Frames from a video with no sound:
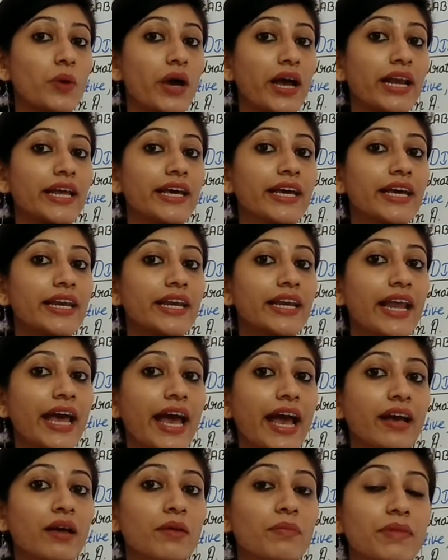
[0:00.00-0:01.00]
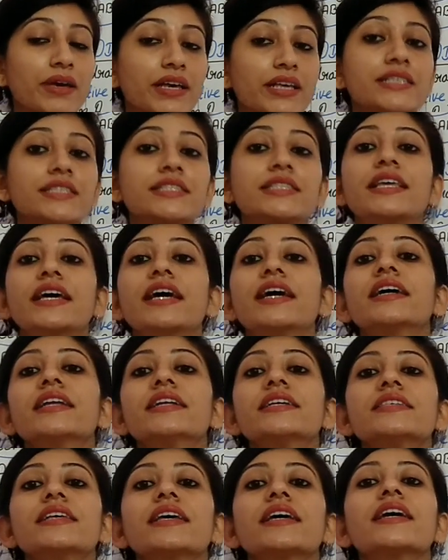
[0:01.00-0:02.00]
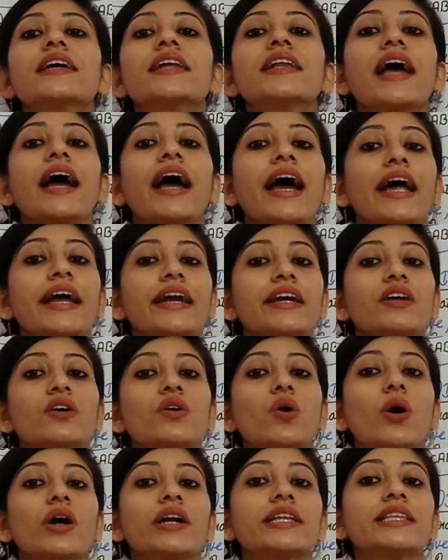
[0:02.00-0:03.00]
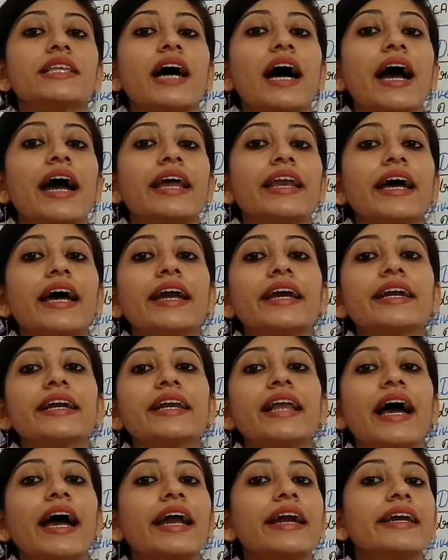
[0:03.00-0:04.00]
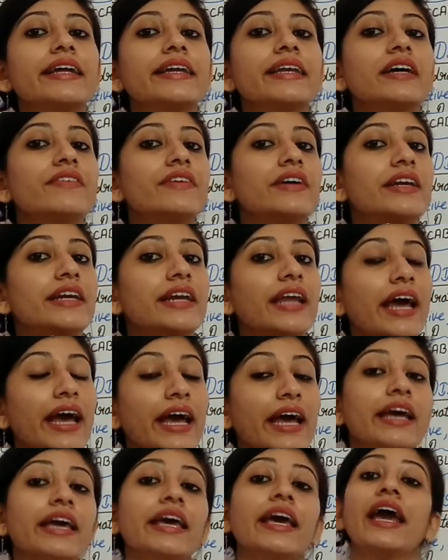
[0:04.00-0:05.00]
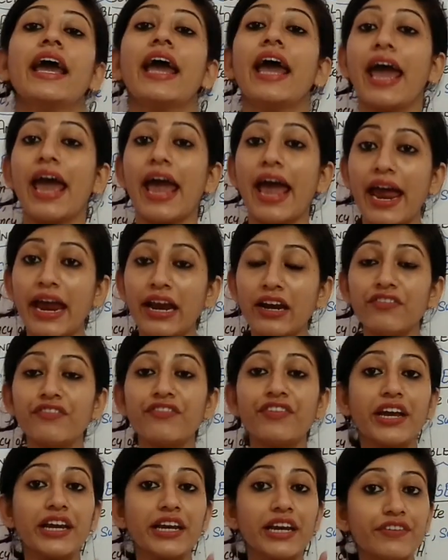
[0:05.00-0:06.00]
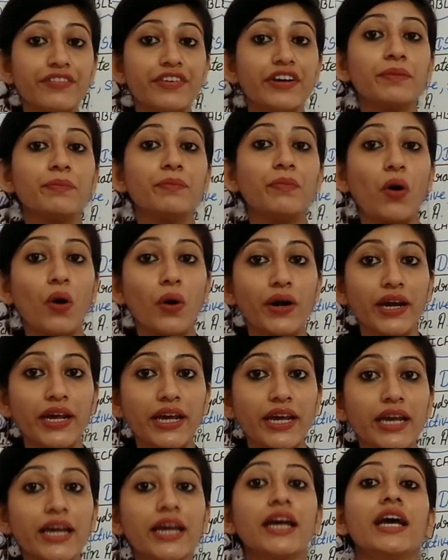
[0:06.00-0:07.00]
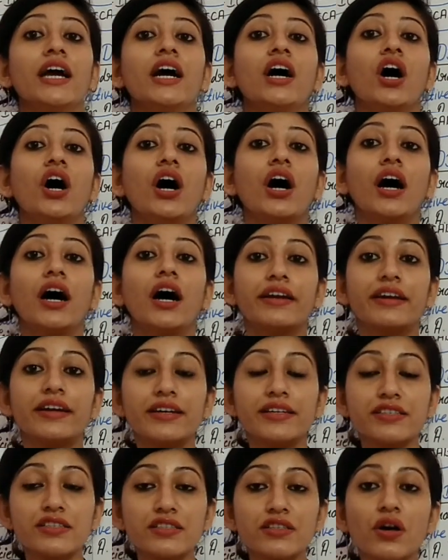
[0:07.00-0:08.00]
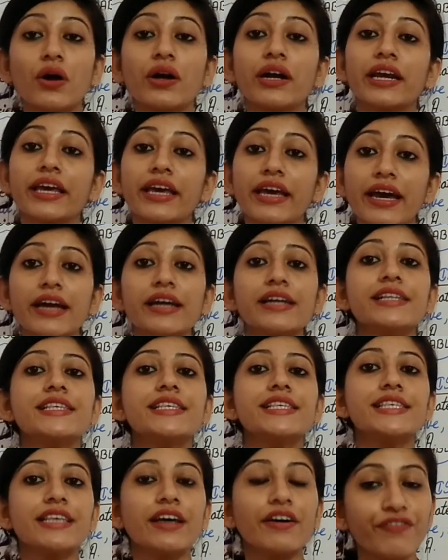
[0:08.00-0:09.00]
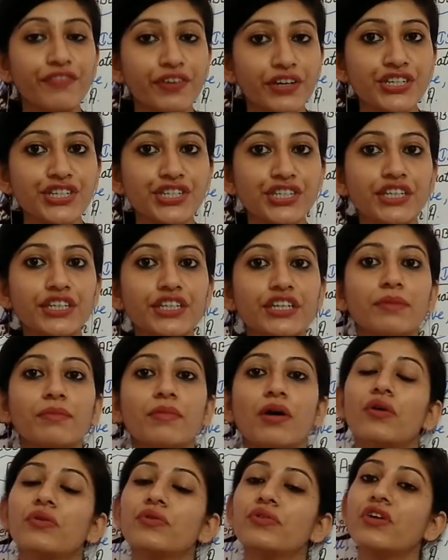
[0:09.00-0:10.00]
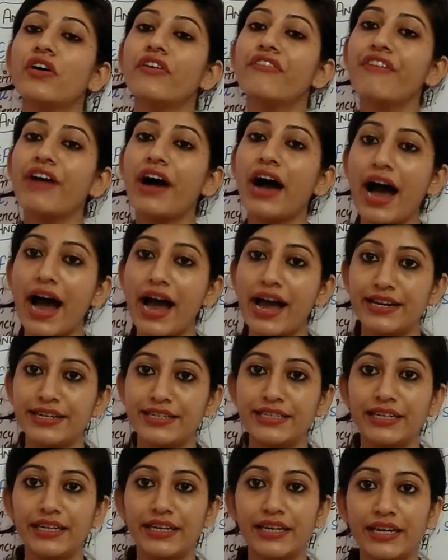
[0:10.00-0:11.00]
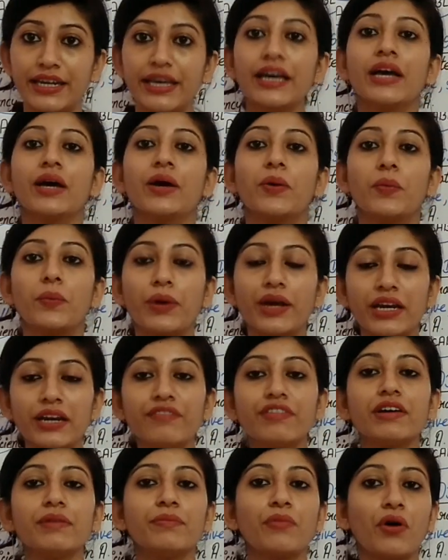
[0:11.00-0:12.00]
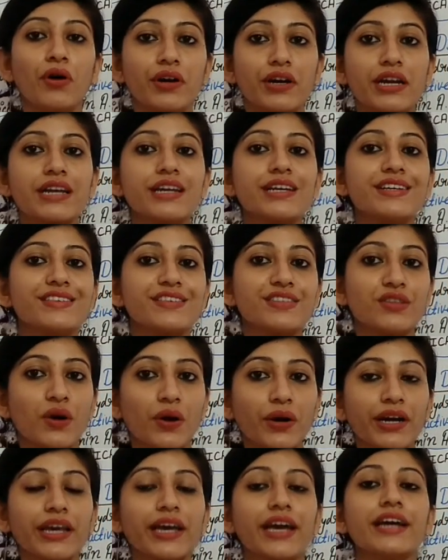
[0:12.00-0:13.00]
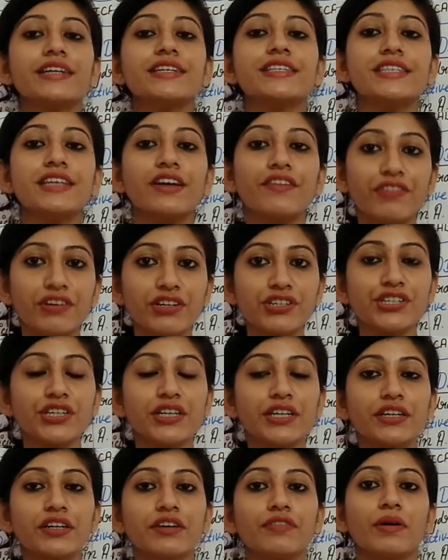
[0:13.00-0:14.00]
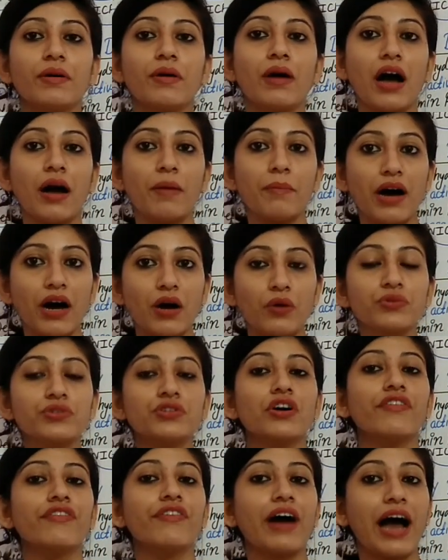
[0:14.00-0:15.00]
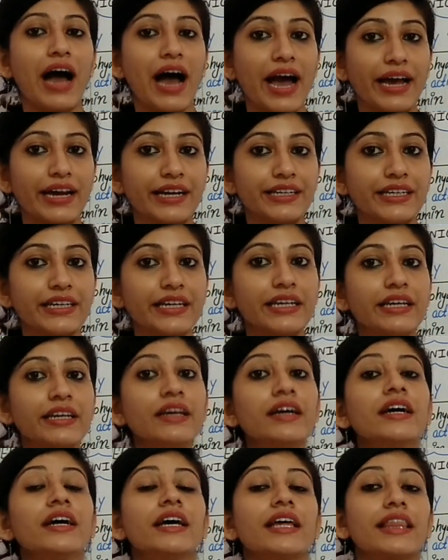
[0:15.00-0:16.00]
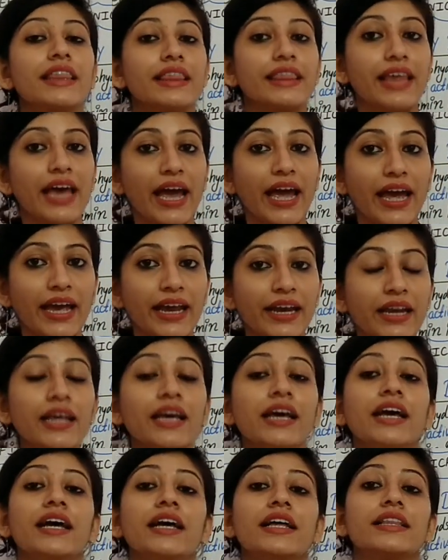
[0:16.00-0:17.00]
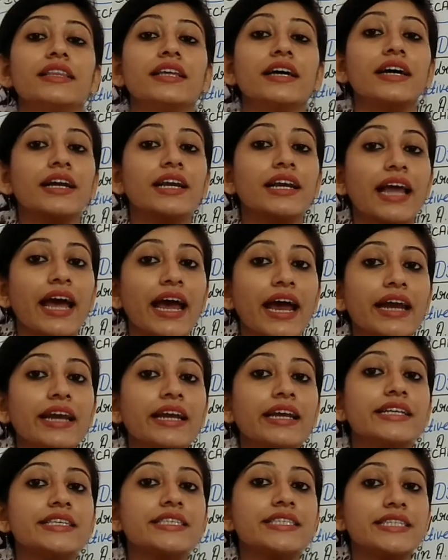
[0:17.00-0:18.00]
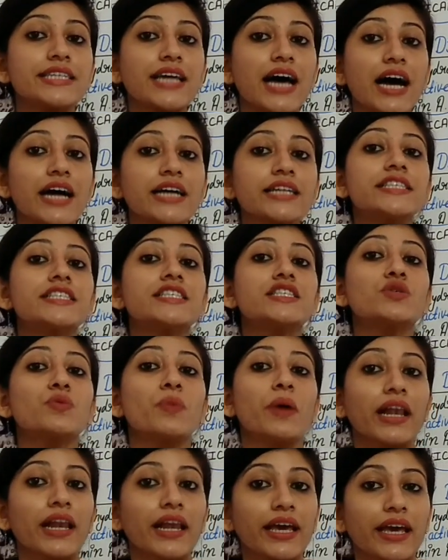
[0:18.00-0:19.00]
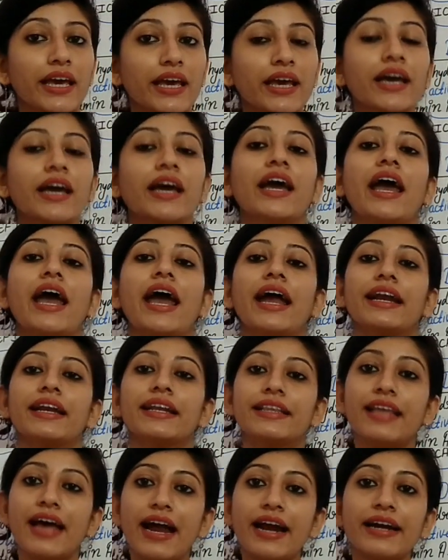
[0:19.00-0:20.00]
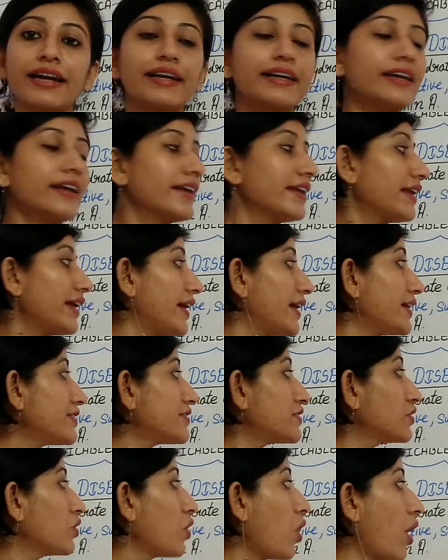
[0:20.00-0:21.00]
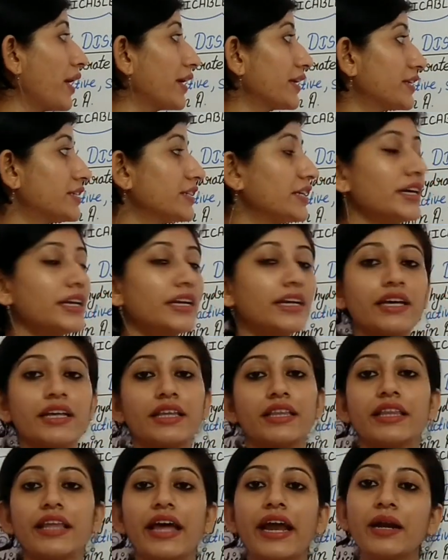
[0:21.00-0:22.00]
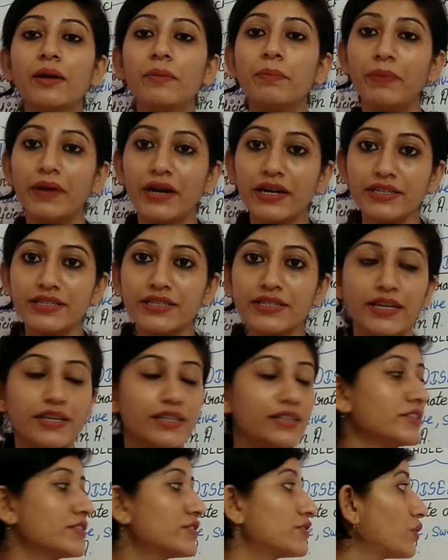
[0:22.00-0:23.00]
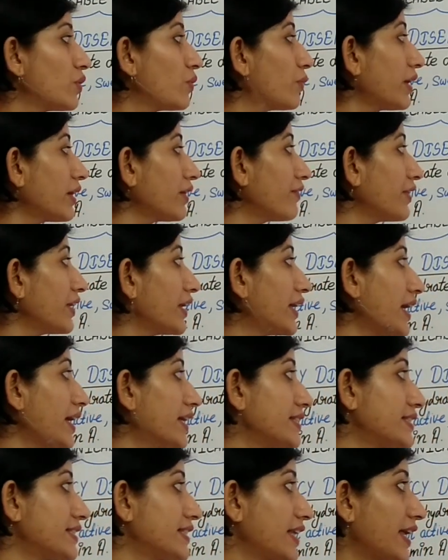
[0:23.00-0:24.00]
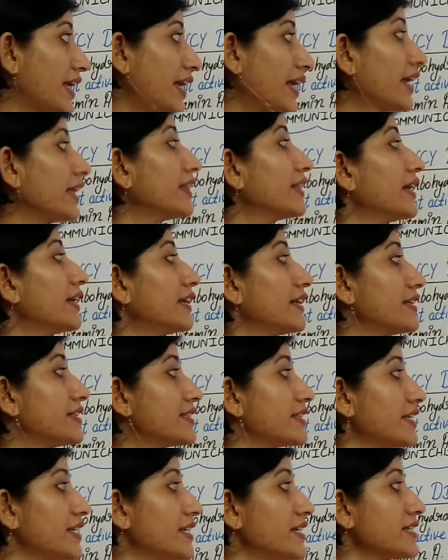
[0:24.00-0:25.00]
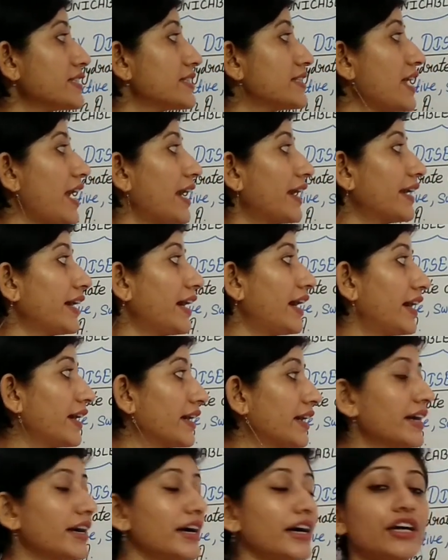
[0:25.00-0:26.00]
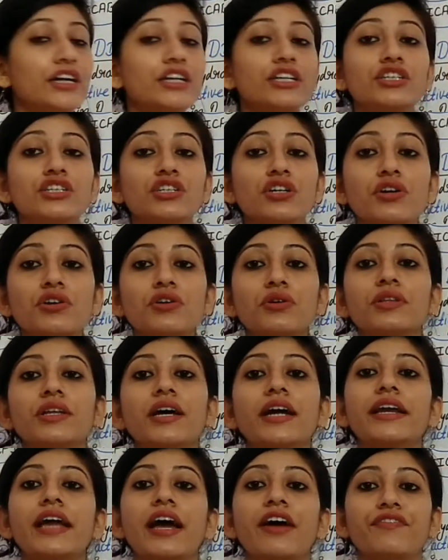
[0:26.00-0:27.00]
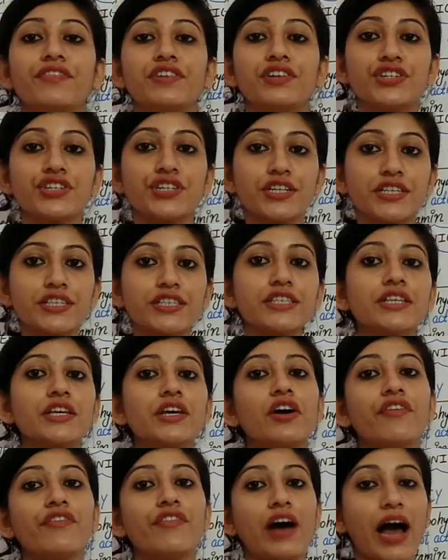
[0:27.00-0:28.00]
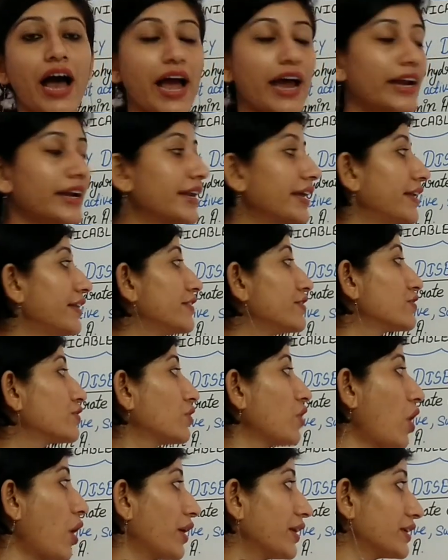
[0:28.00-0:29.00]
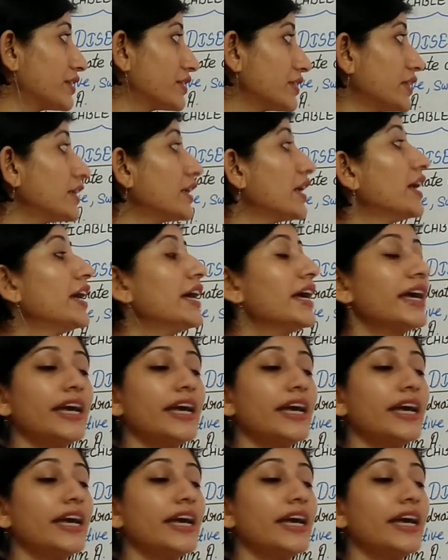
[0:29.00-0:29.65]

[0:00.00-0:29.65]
Swelling in neck means there is a gland called thyroid gland in our neck, and when our body does not get sufficient amount of iodine, when our body does not get sufficient amount of iodine, then the gland starts swelling, and that creates goiter in that person. So what we can say, the disease that occurs due to the deficiency of iodine is goiter.